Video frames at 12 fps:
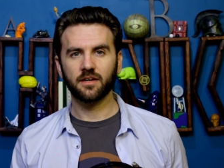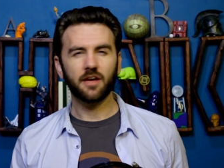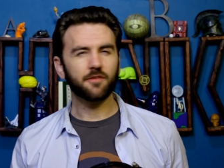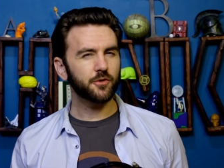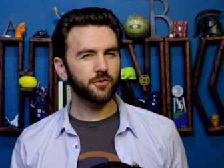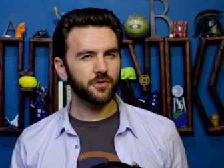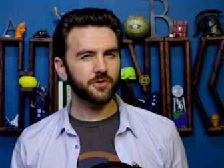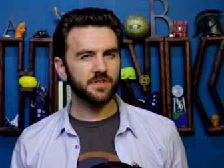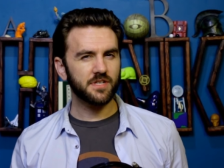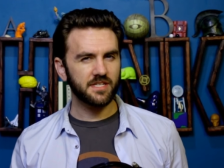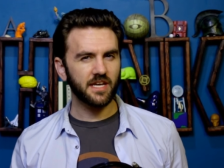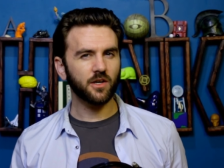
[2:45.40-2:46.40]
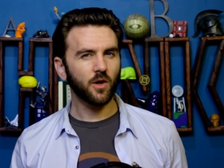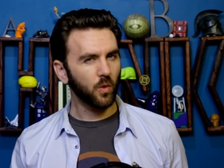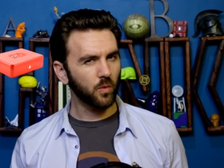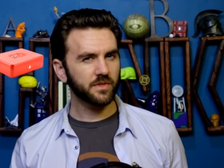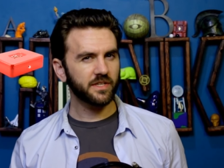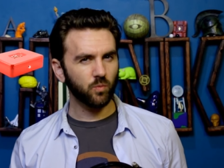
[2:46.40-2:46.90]
If you choose to take
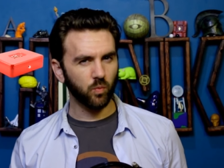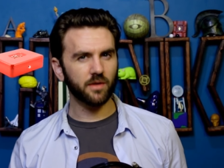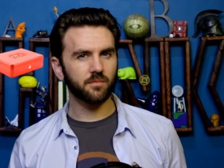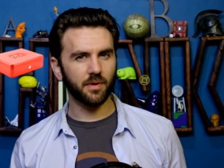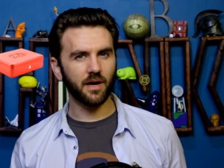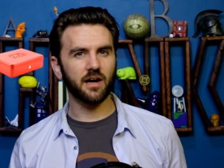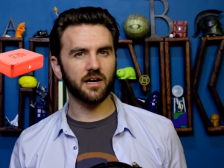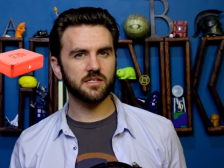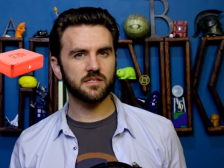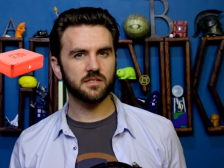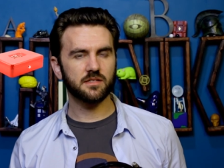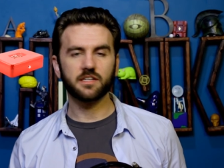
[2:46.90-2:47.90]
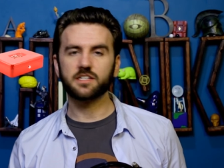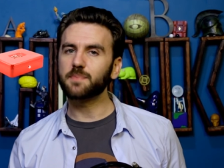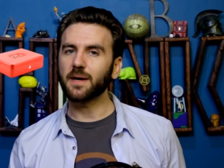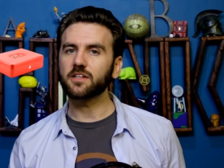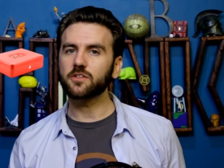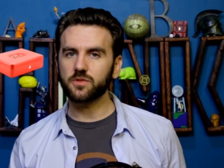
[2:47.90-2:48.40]
only one box, the
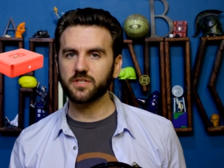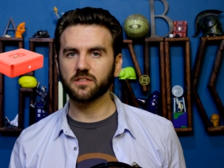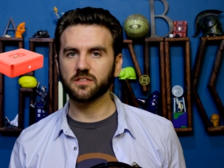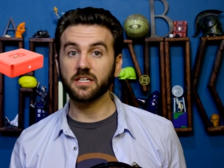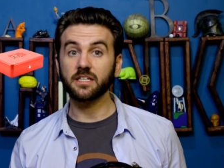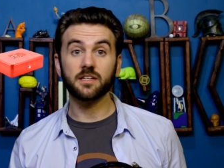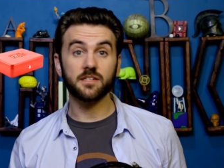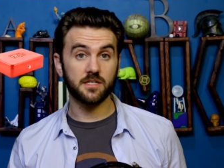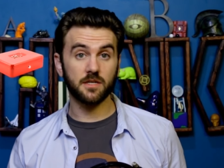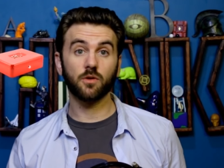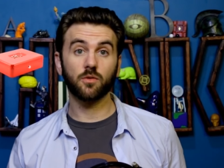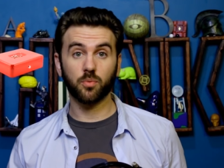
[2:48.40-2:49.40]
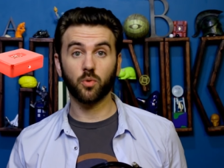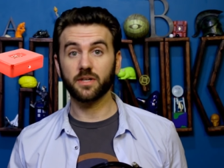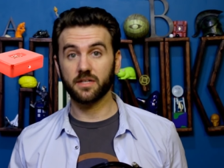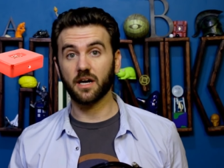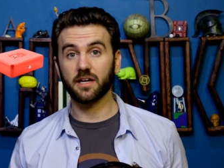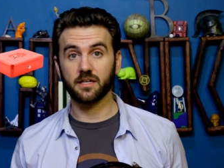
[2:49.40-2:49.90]
expected utility is zero
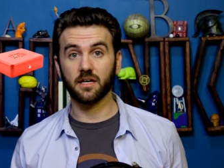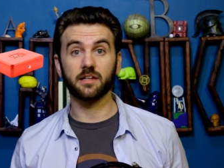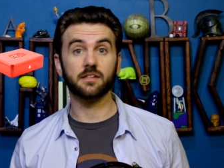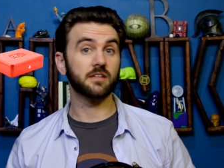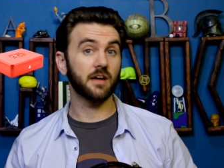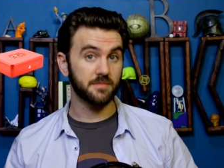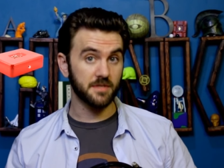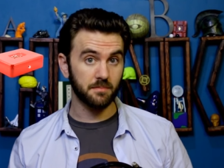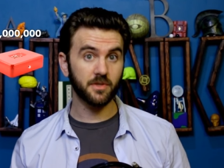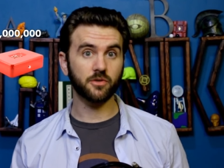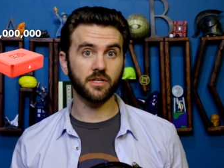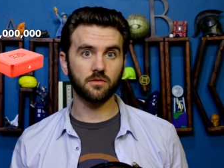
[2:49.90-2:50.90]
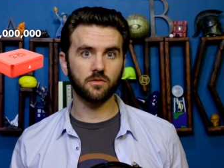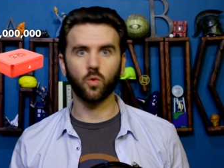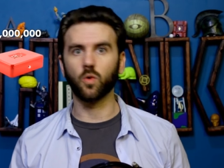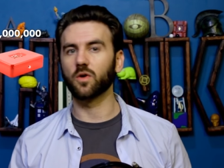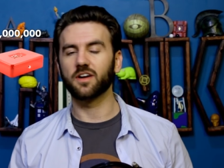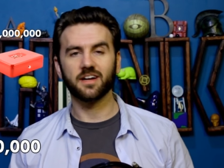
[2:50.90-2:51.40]
point nine nine times a million,
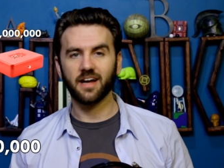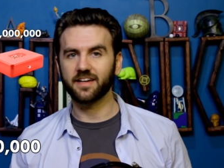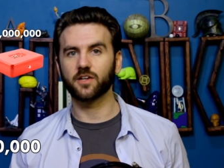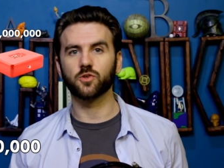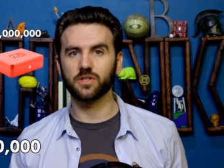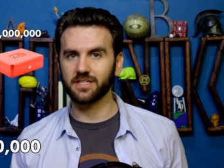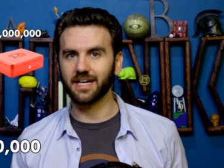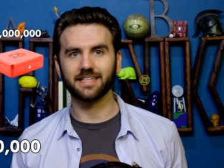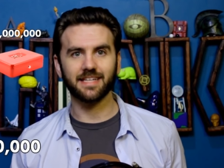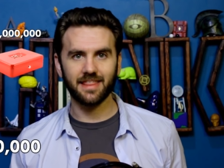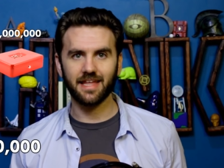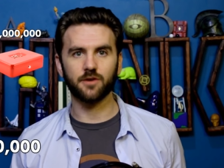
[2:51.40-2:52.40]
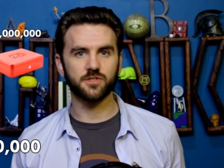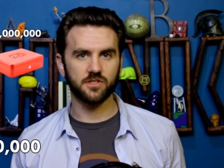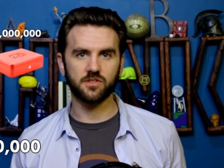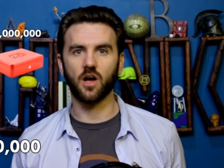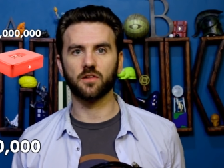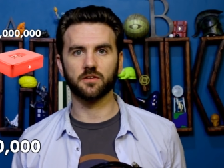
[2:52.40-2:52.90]
or nine hundred ninety
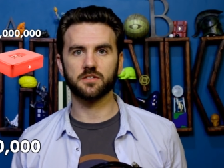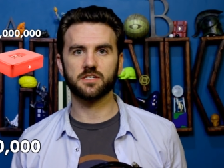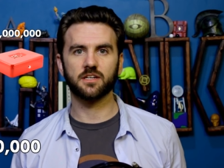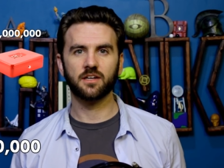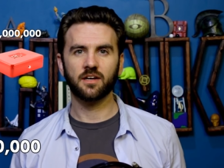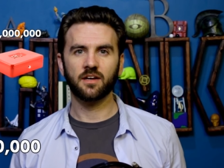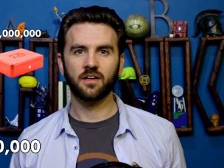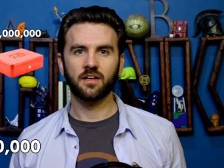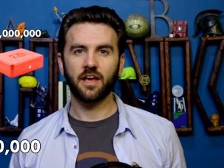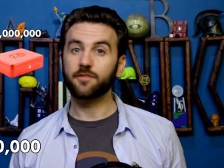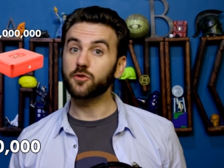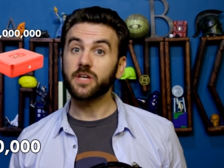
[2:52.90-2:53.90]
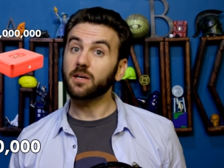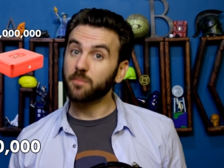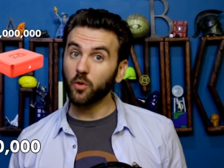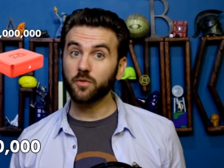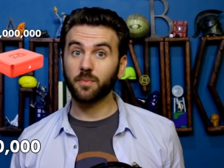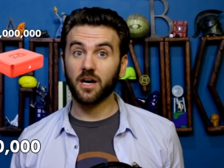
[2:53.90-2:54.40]
thousand dollars. If you take
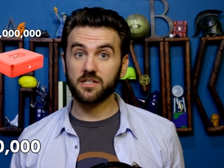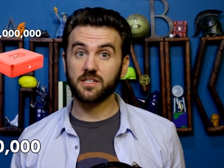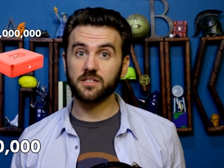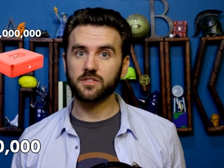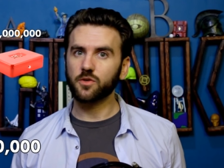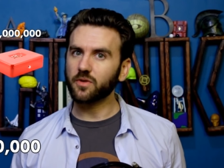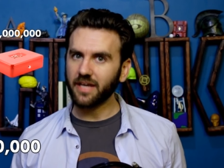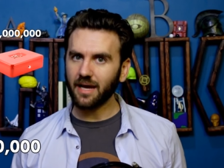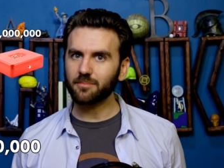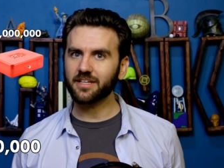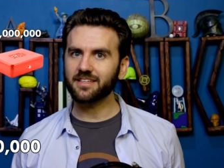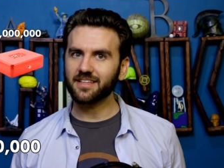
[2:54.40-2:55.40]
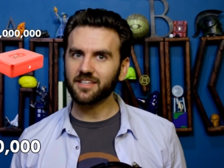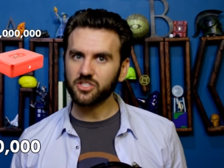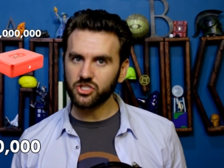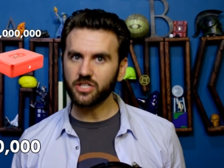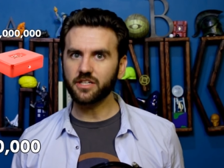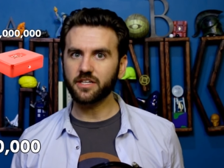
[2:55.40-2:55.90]
both boxes, you're gambling that the
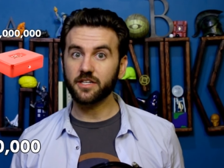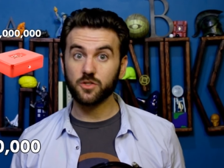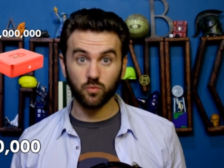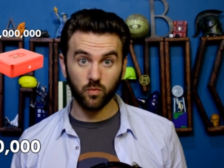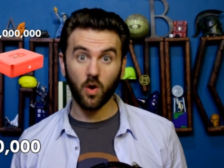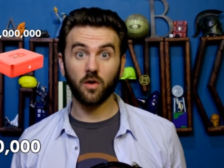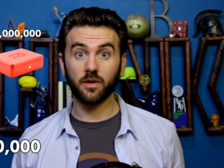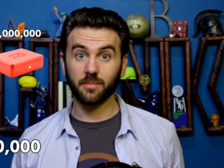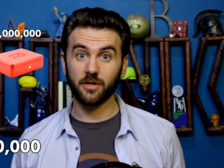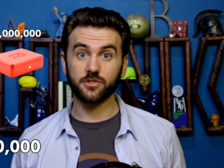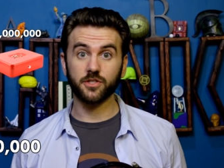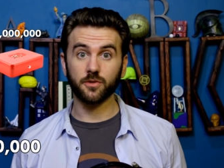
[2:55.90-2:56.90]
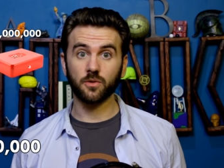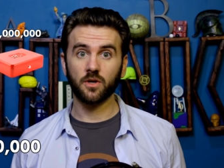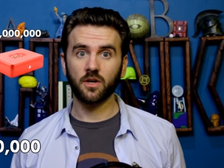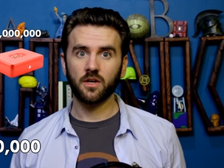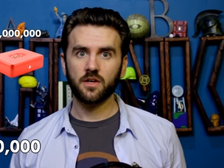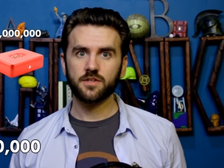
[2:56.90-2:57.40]
Genie is wrong about you.
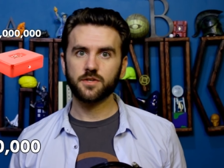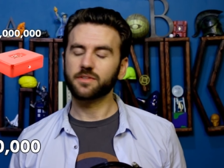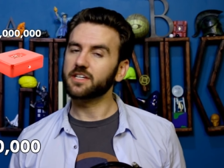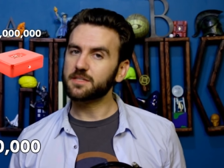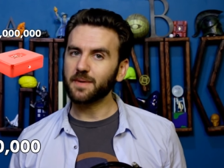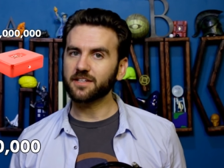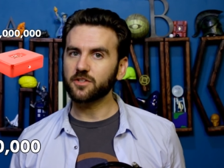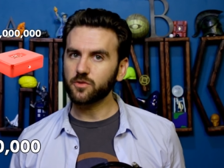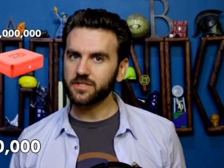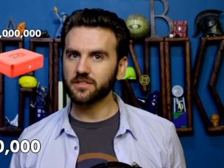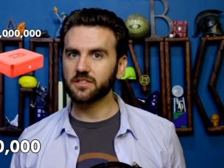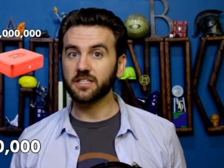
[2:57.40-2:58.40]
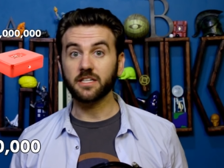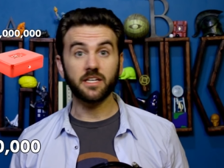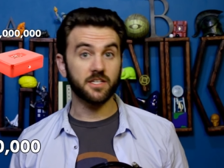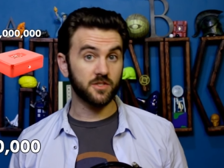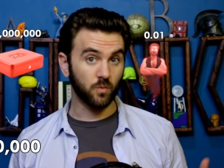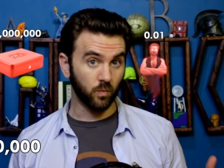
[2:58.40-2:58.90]
So the expected utility
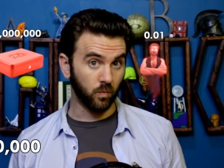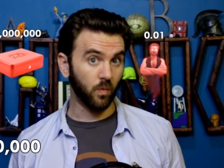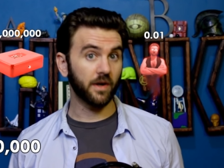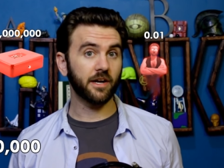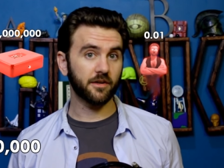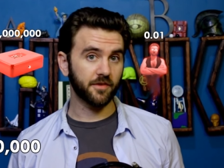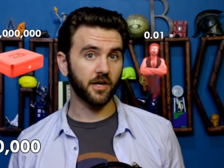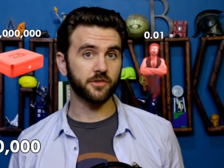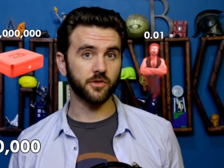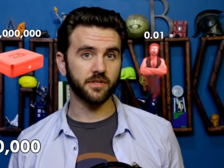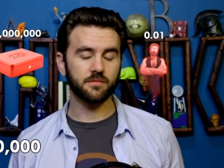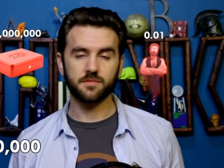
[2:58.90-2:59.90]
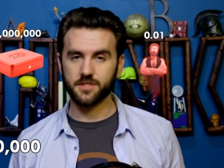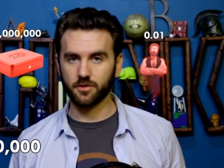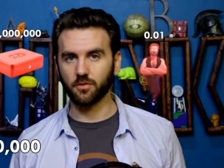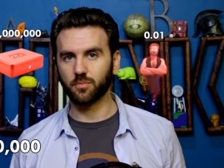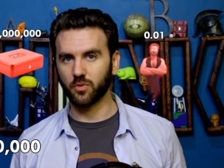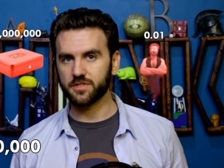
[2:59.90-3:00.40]
is one out of one hundred,
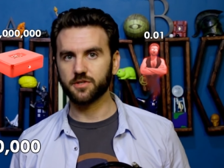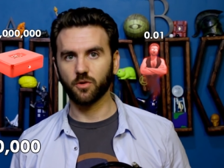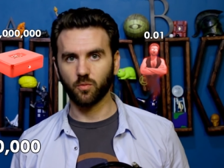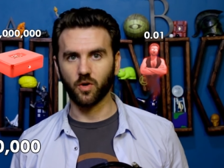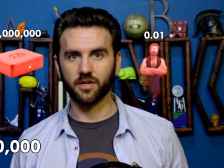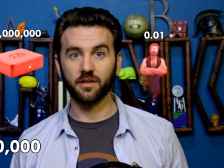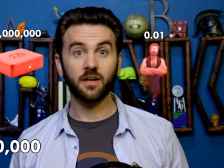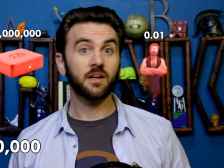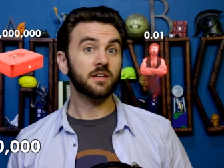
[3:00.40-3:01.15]
zero point zero one,